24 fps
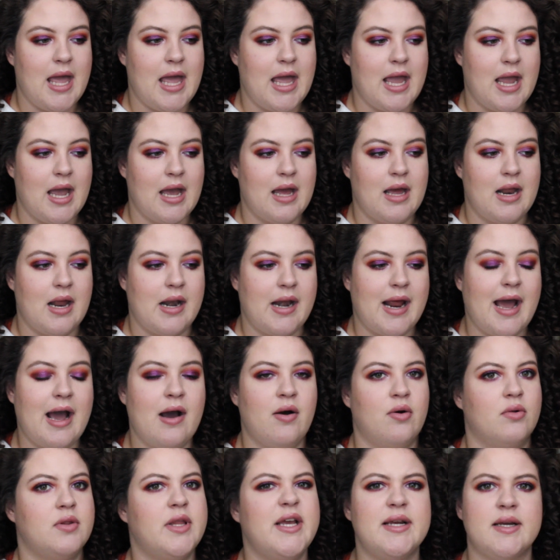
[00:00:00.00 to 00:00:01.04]
and
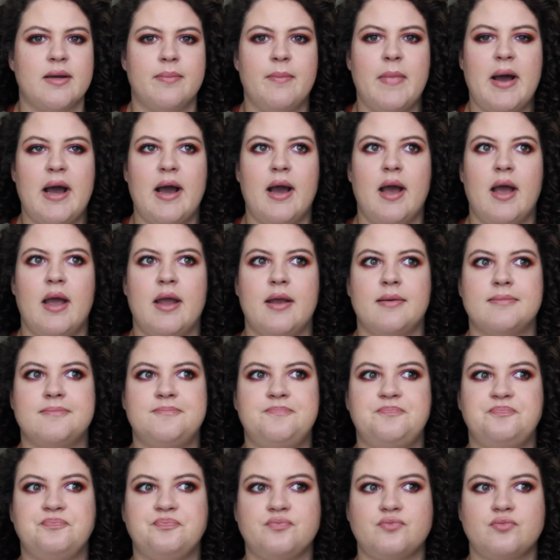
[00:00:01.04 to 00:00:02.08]
I will link my
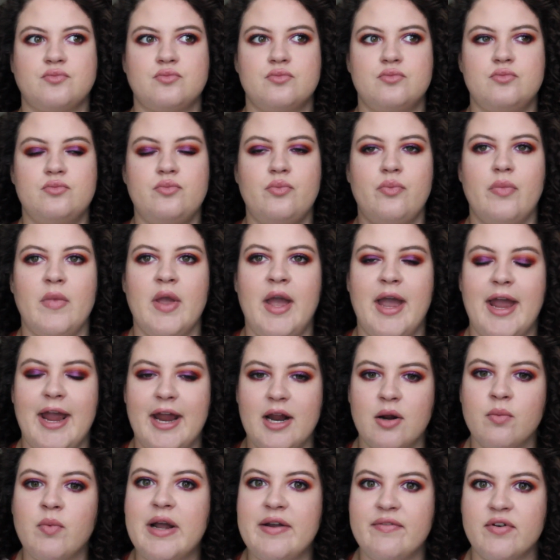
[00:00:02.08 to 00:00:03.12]

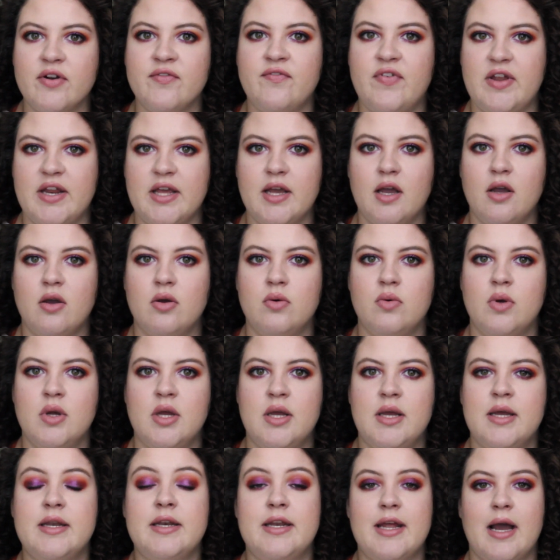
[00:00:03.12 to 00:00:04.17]
hair waiver video
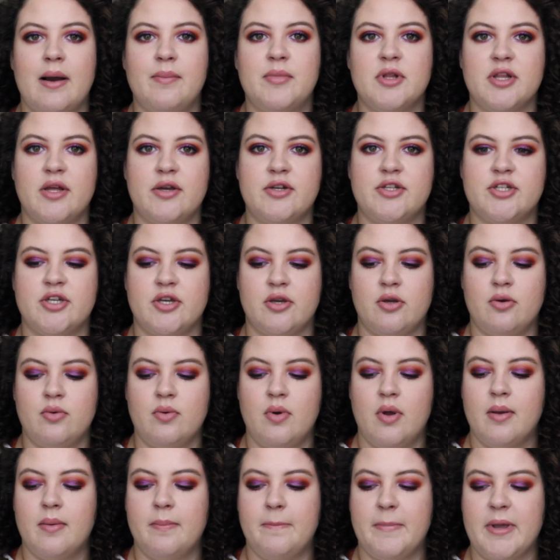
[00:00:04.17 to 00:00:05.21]
down below too,
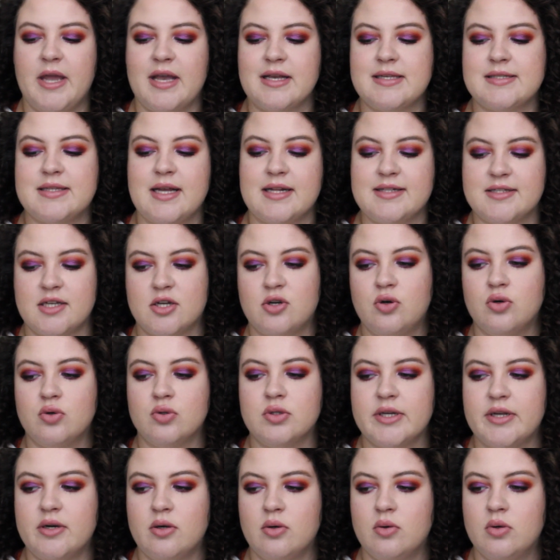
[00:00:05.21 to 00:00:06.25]
because that's a cool
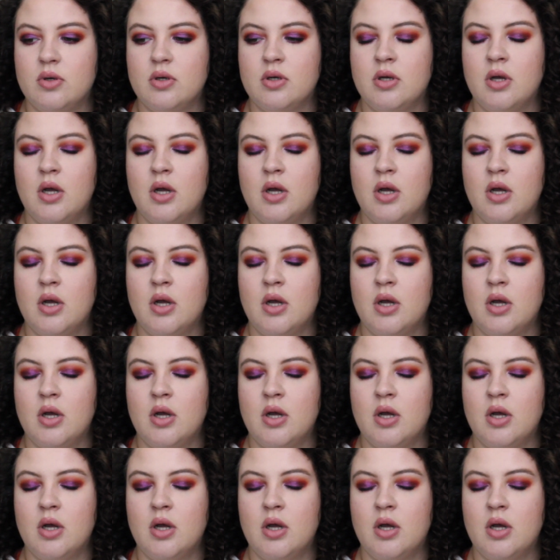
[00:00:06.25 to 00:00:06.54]
little